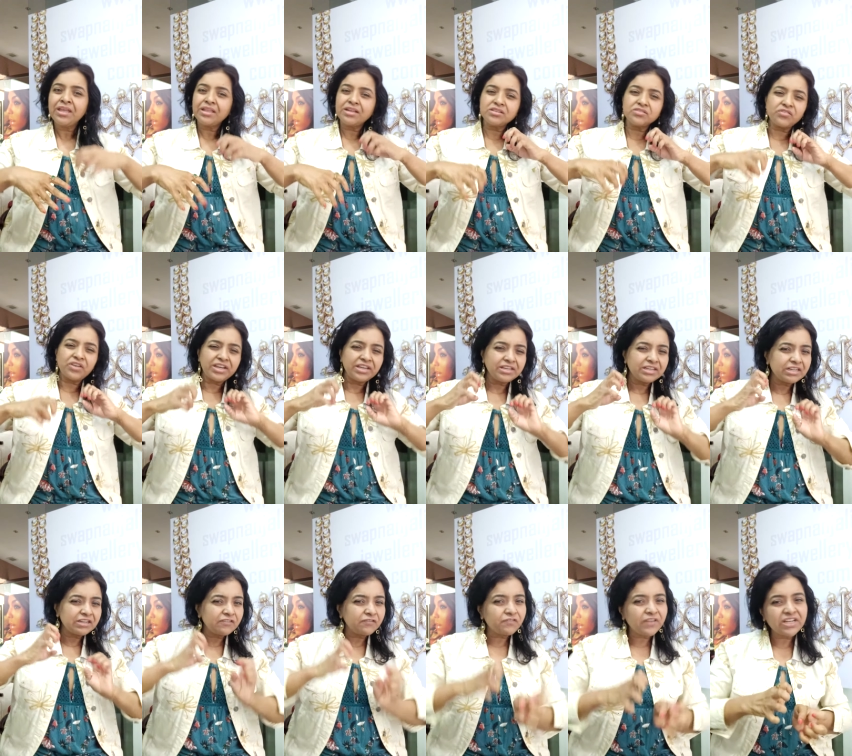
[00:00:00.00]
It's very
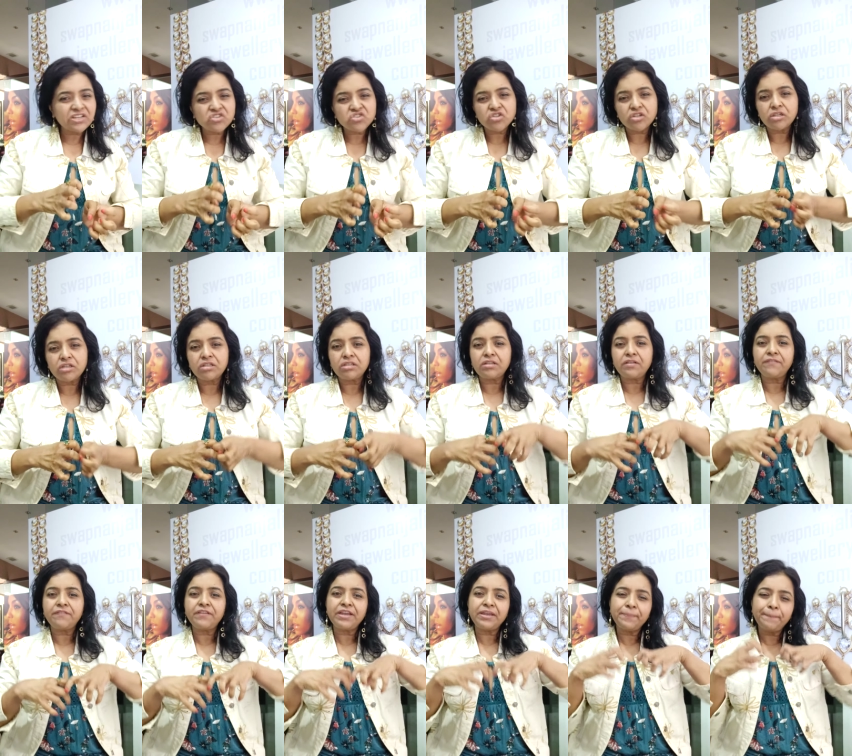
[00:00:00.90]
conventional,
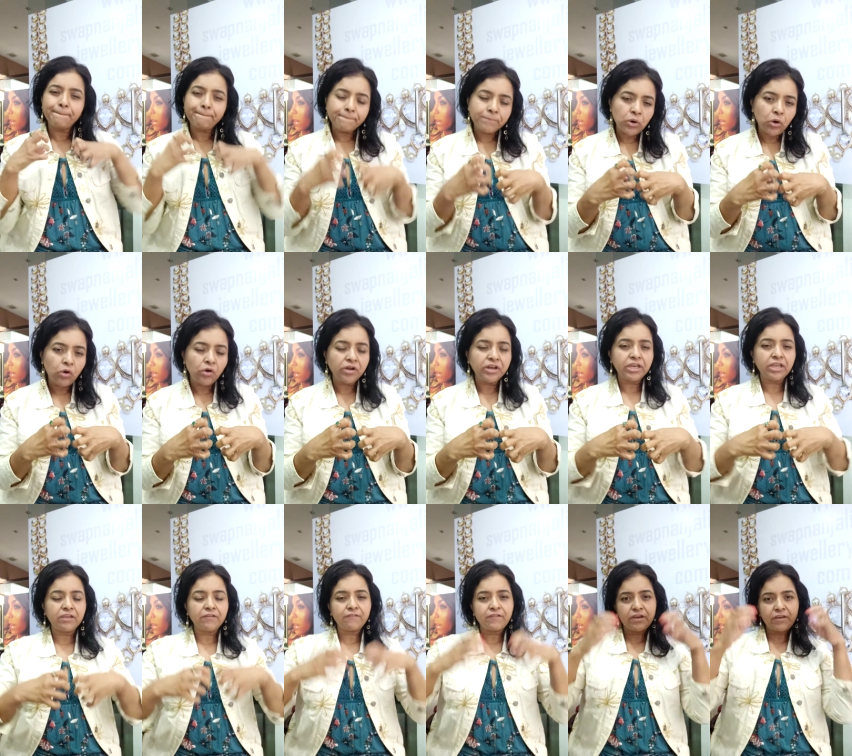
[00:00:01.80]
very
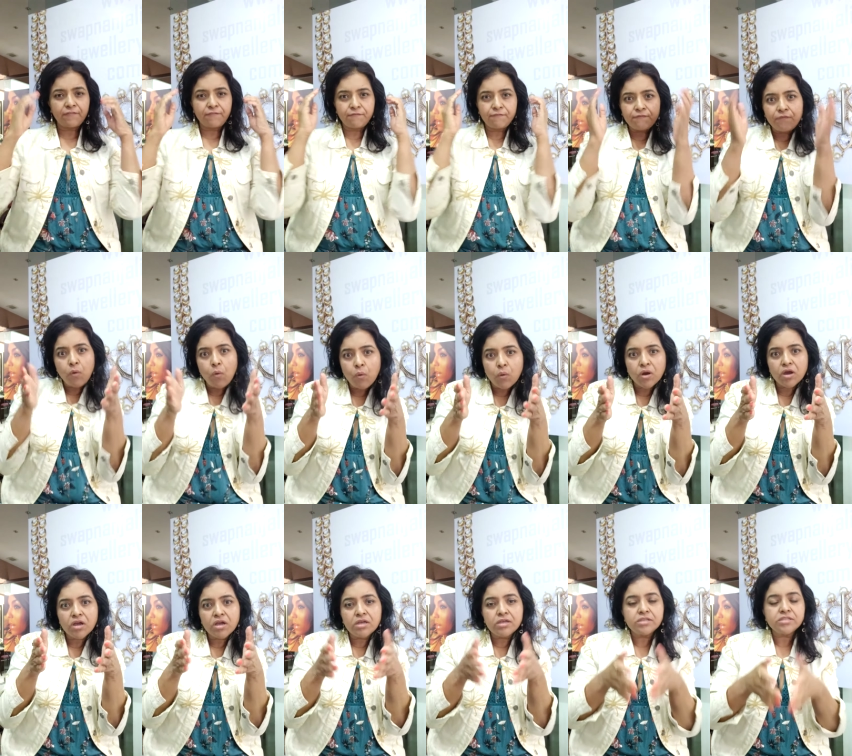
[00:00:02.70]
boring, very
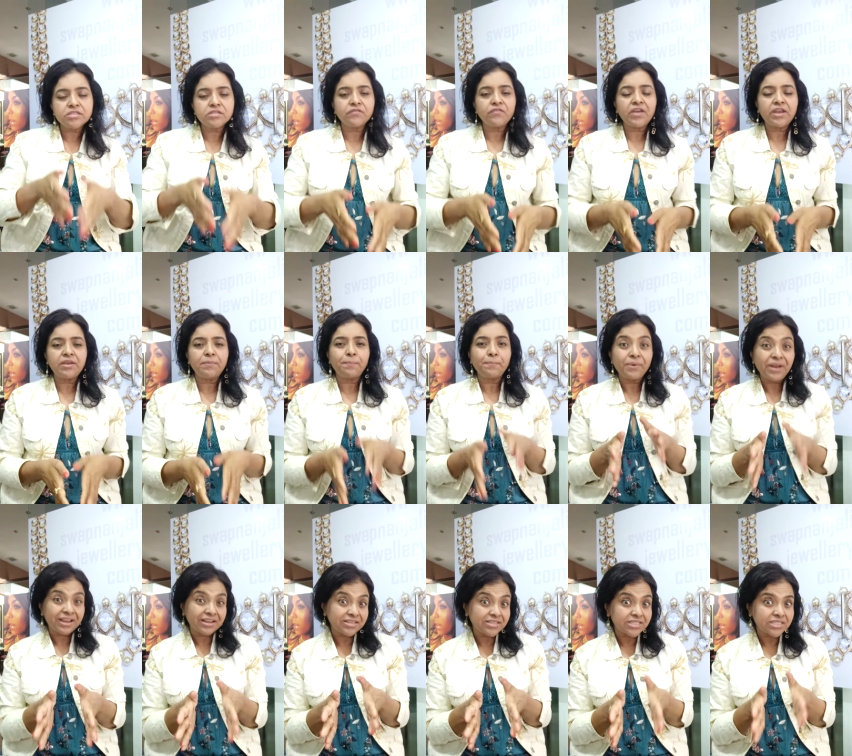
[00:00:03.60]
focused, very
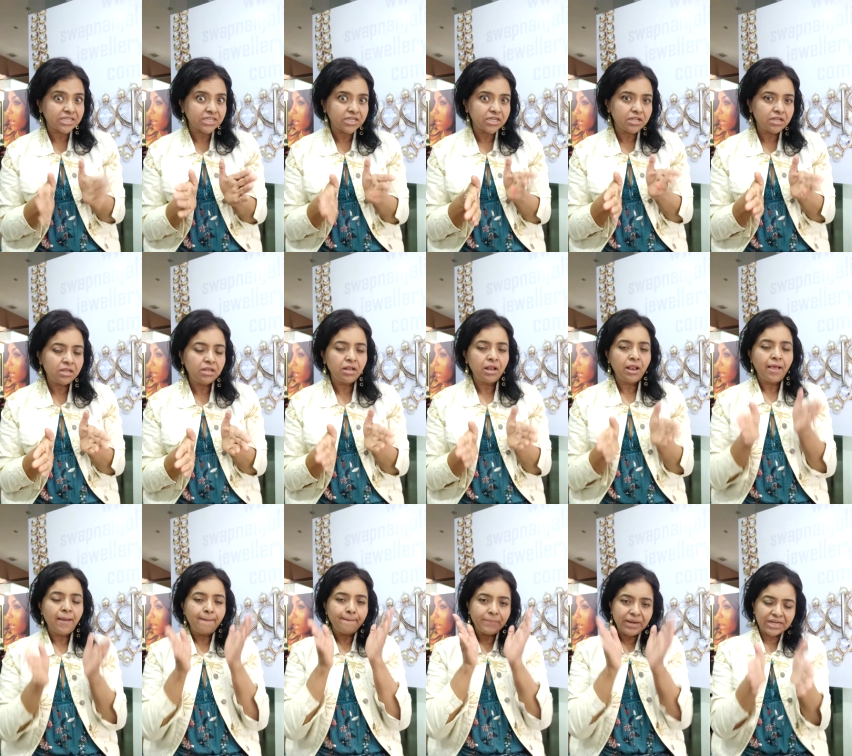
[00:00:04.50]
practical,
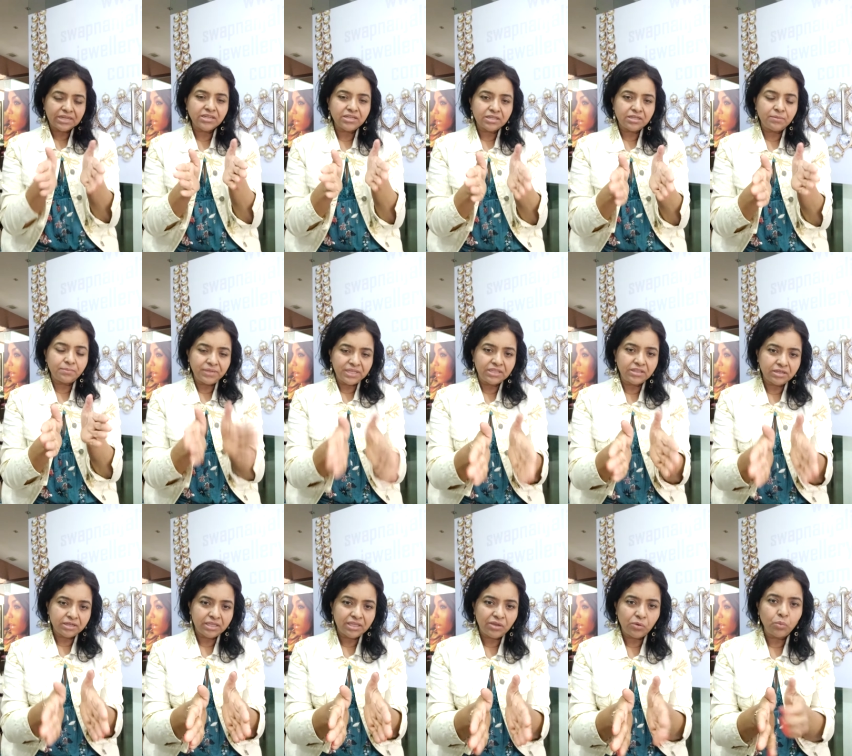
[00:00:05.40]
practical being the
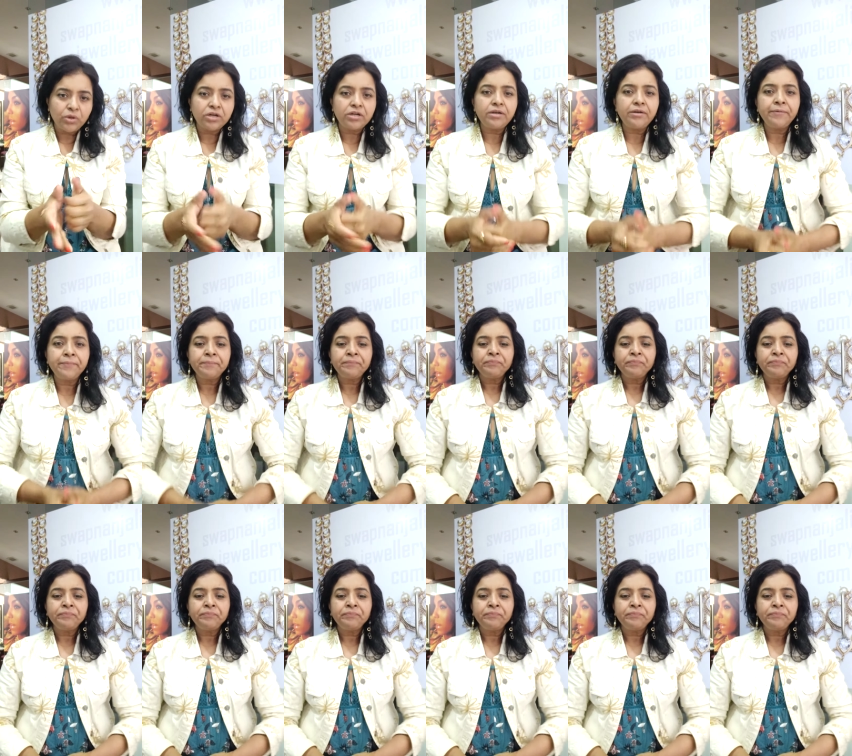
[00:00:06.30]
key word,